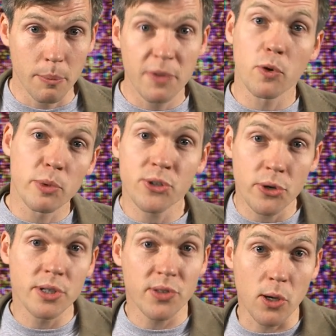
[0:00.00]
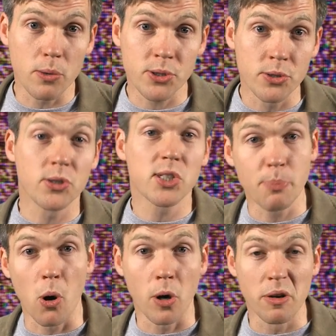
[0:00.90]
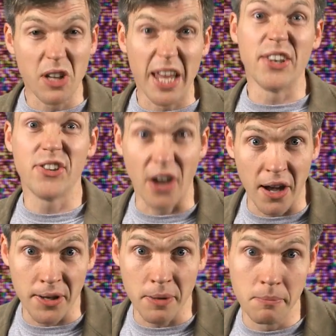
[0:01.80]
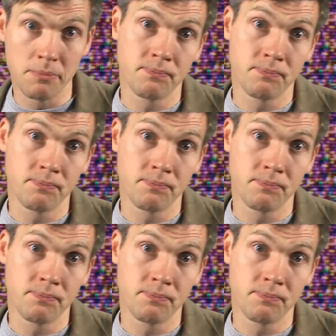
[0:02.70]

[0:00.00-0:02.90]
before returning to the ocean to spawn and die.